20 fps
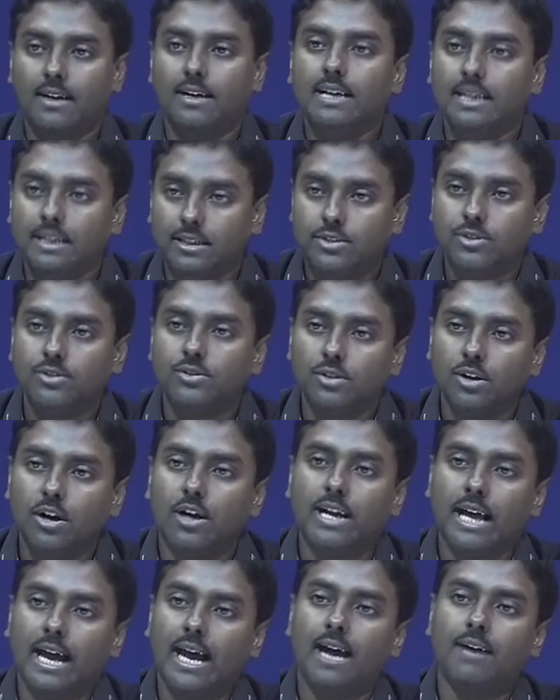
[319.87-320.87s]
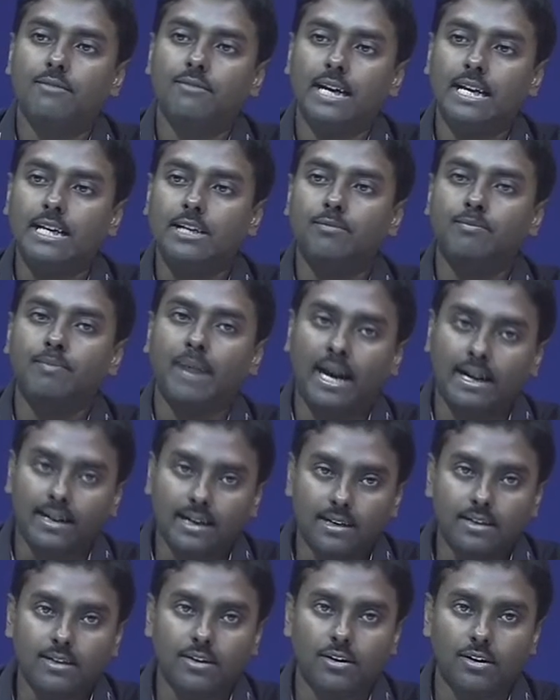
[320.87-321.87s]
It should not have any
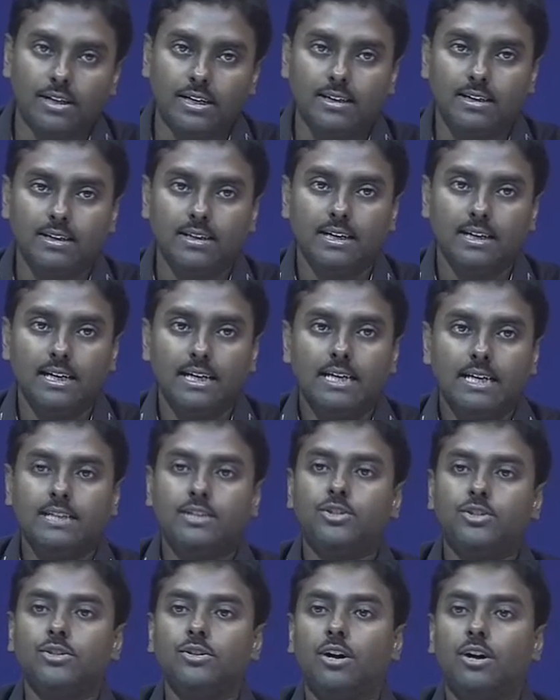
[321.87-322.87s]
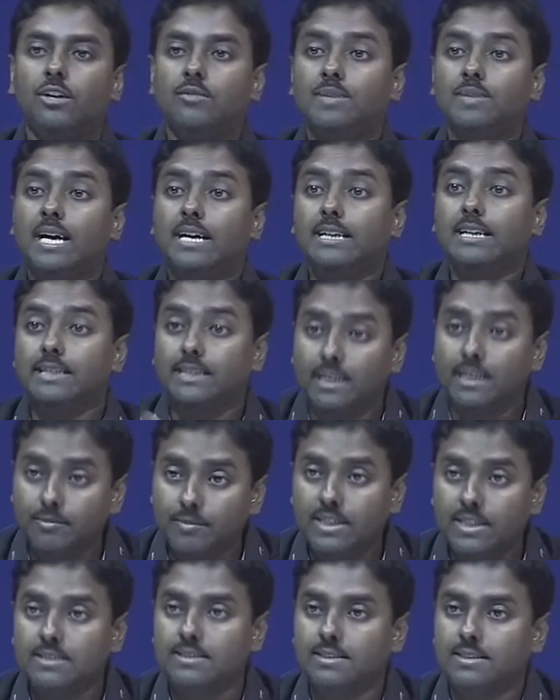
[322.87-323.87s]
pattern on it. It should not be a
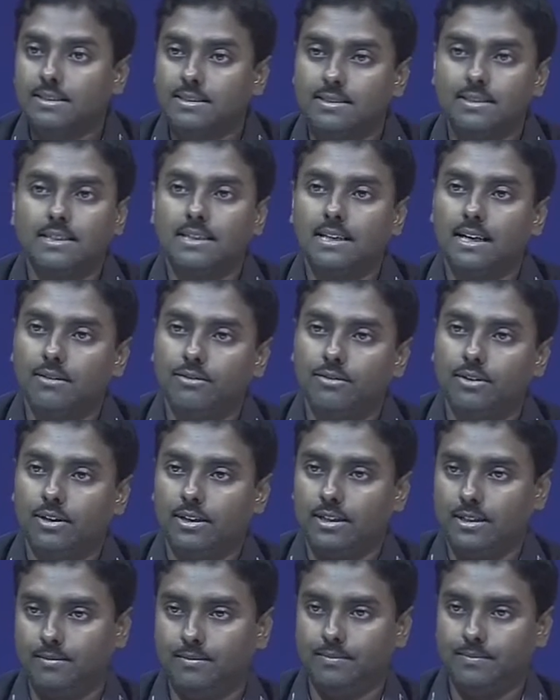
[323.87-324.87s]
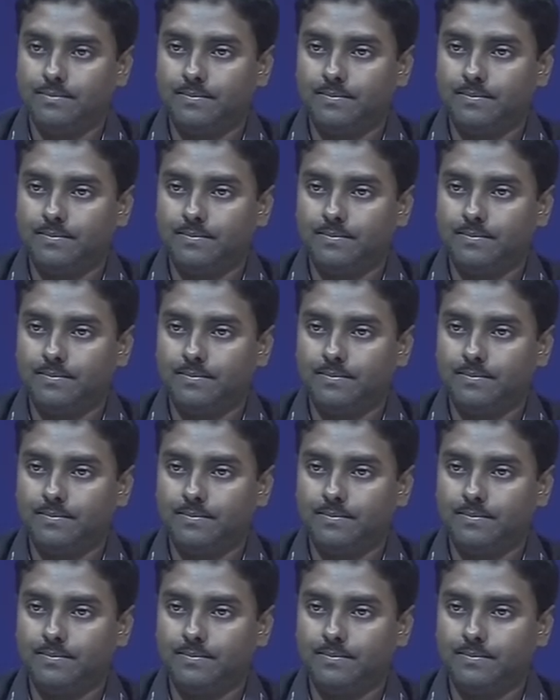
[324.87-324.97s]
deterministic signal for him.